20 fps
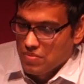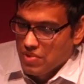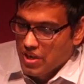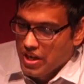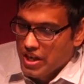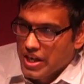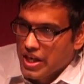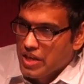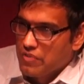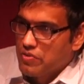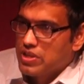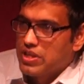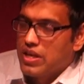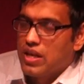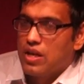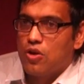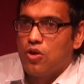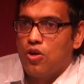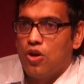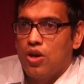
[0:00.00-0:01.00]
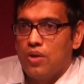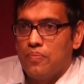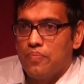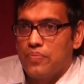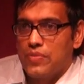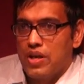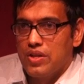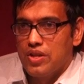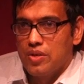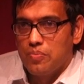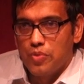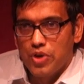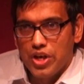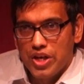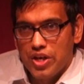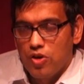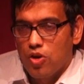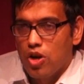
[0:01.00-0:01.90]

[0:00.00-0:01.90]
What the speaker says: cleaning it with alcohol, and then putting